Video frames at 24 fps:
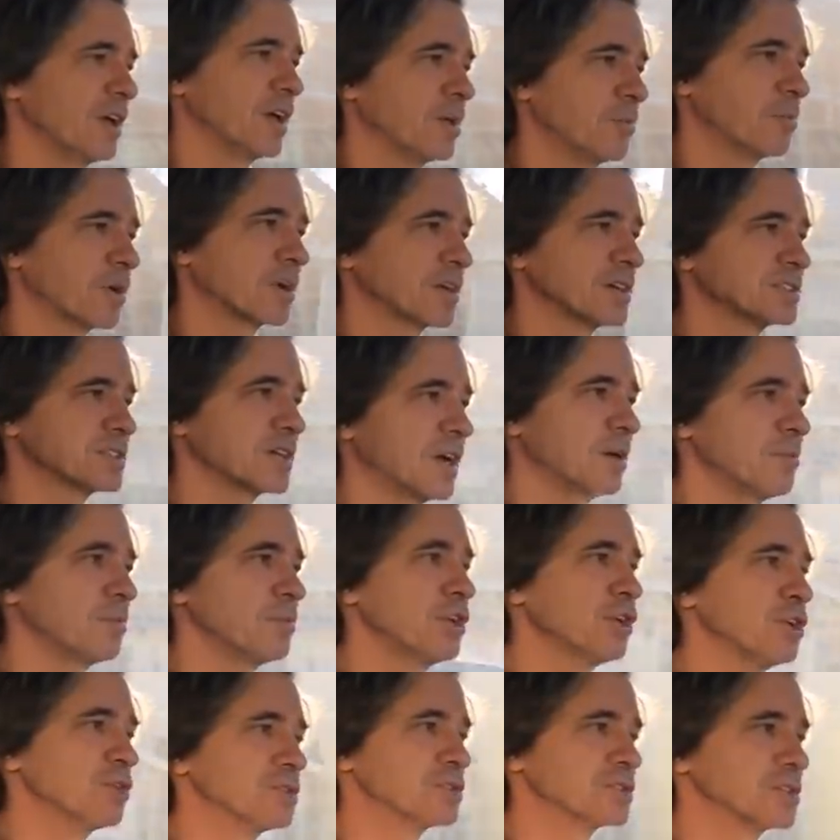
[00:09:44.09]
and because I'm
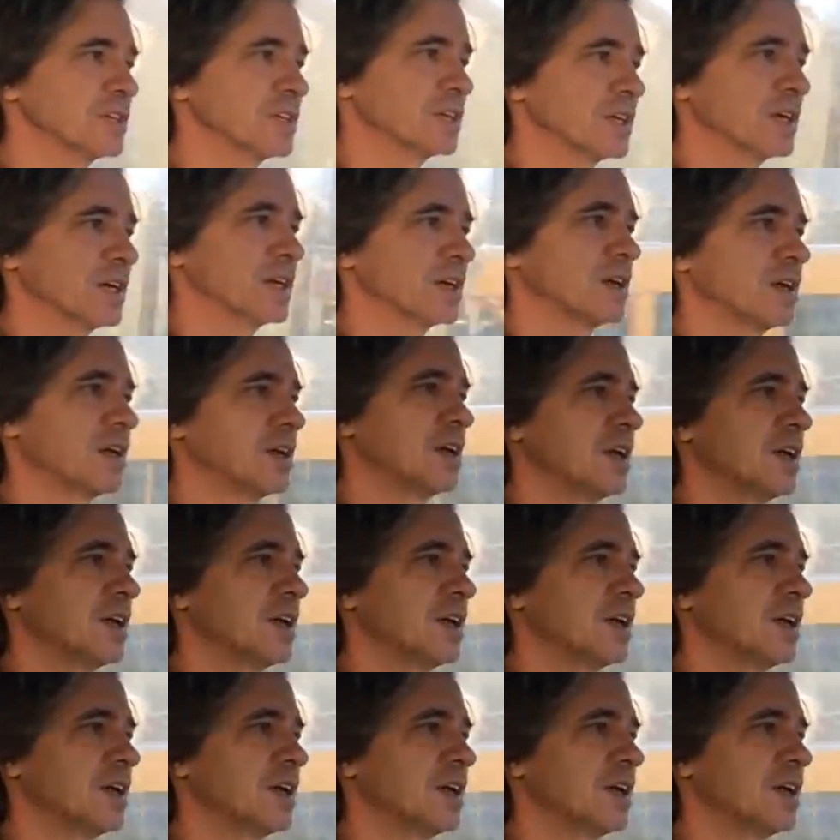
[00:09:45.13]
using it,